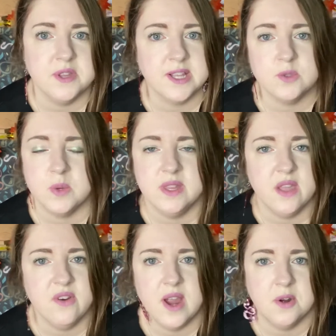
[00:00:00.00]
That's when
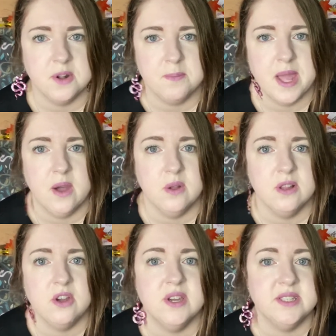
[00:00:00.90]
they're out and about a
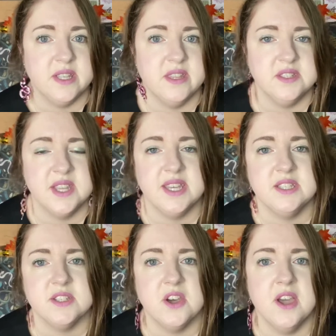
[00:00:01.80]
lot, is in the
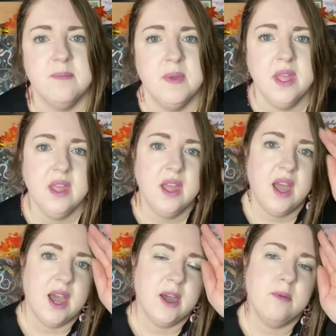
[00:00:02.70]
daytime.
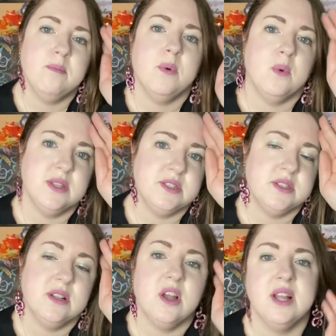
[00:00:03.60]
But once
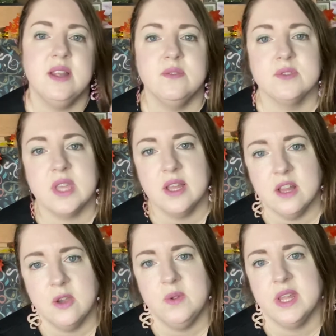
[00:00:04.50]
the light levels get
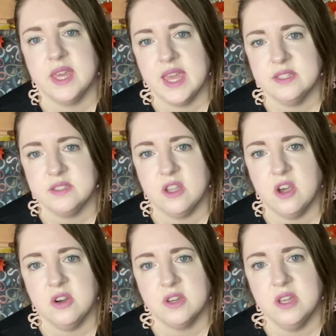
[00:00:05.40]
low and it gets
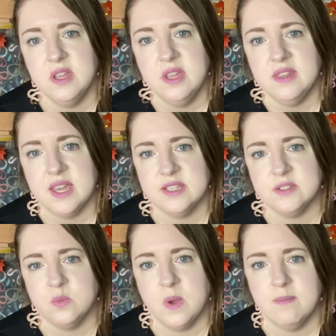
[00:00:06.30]
dark,
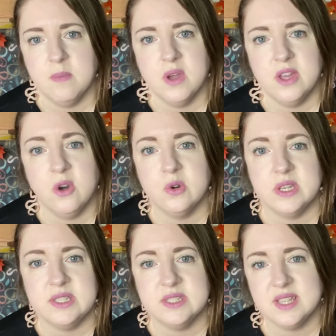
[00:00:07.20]
that's when my
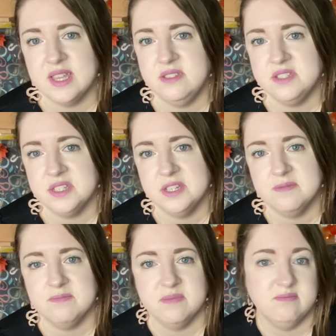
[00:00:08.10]
hoggies tend
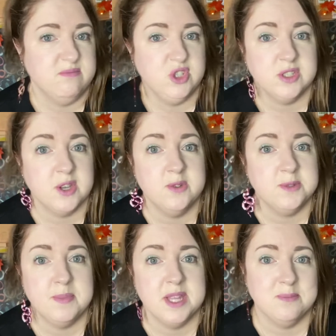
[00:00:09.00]
to just go
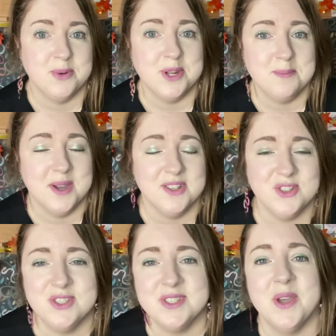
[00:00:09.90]
to bed pretty
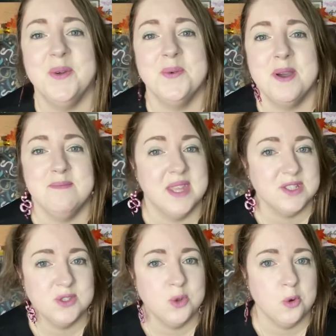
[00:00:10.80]
much. So
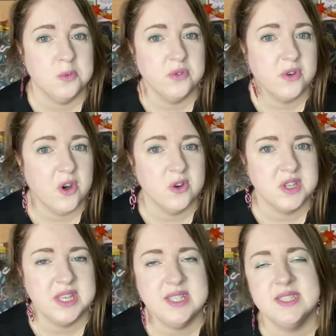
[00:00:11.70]
that's normal for
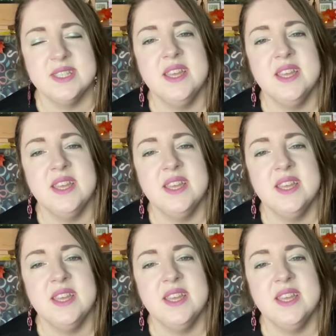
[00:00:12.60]
hoggies.